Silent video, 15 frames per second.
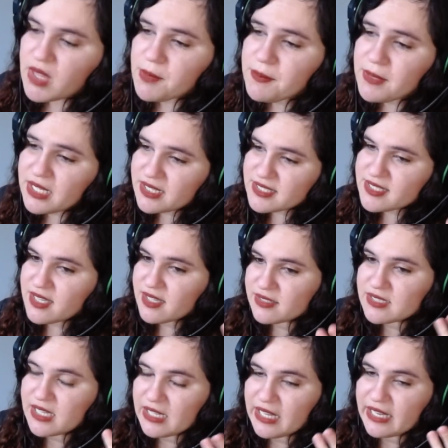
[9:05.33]

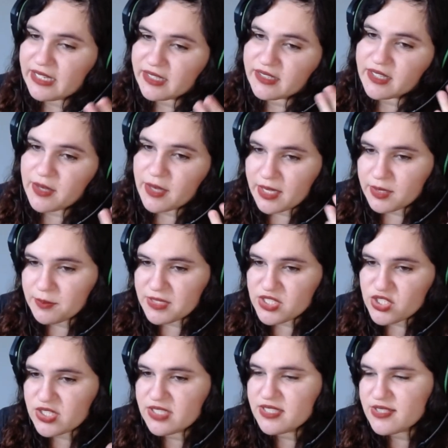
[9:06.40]
because like the
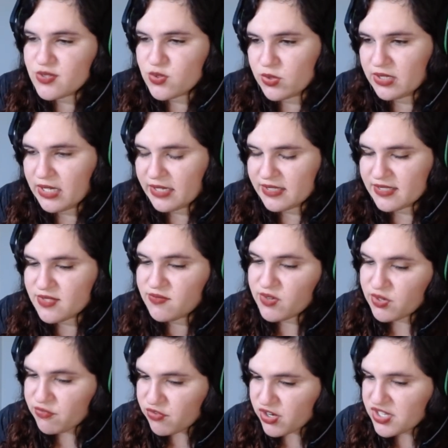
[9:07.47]
animation, the storyline is
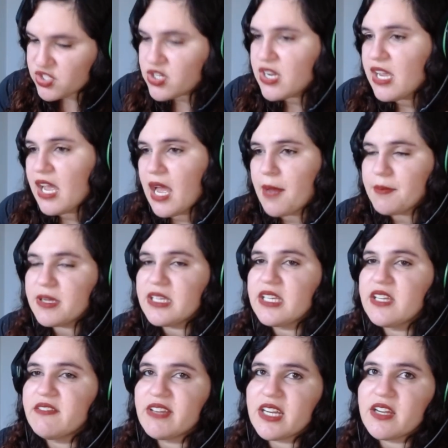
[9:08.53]
very fresh, I'm gonna
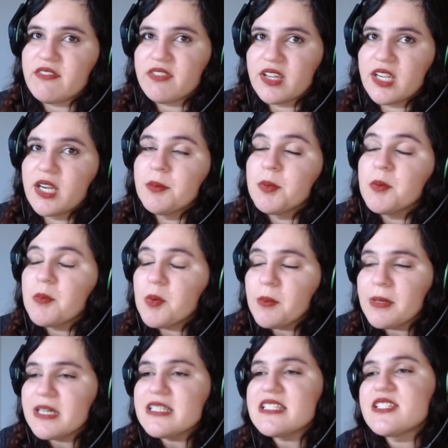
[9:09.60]
give it a couple more
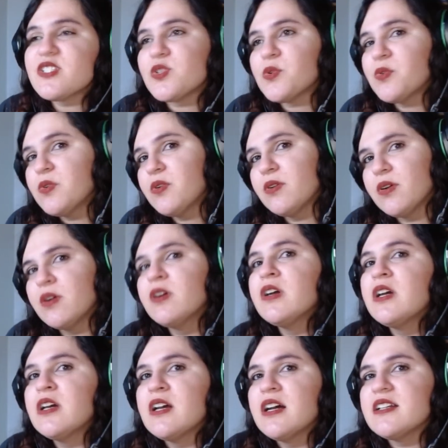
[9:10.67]
months
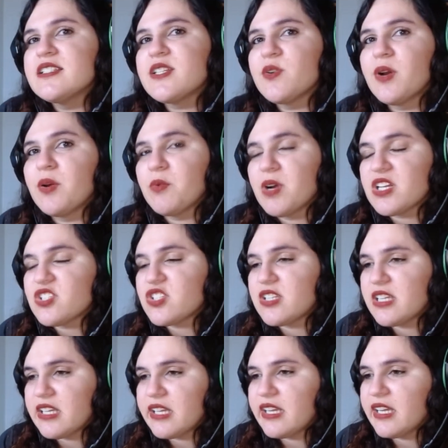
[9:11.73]
until I watch
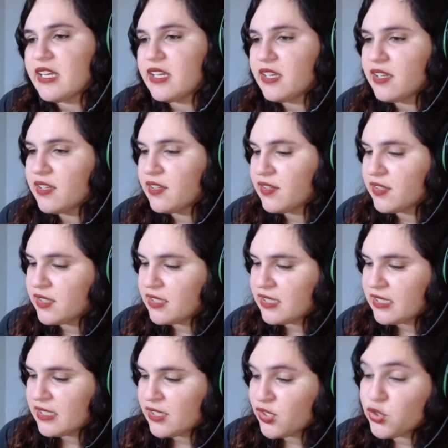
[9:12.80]
the
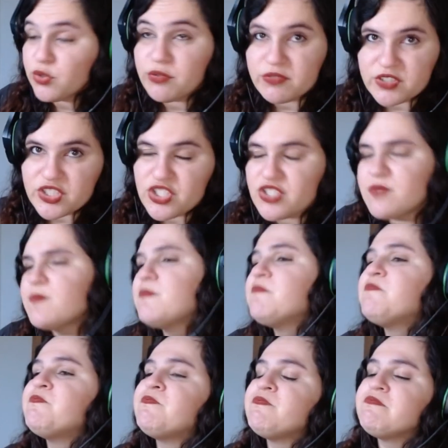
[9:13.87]
new version.
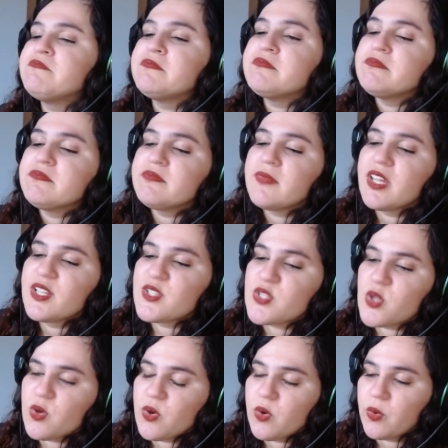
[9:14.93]

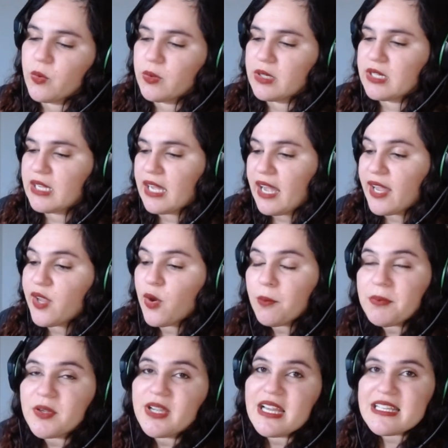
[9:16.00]
So I hope
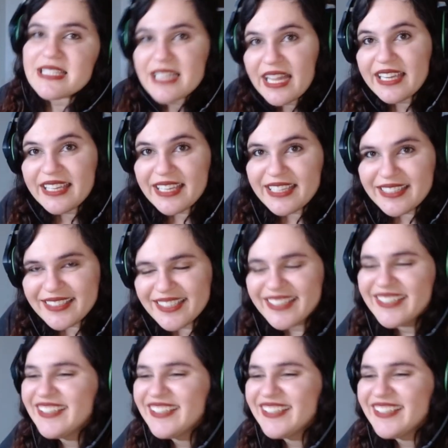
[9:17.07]
you guys like it.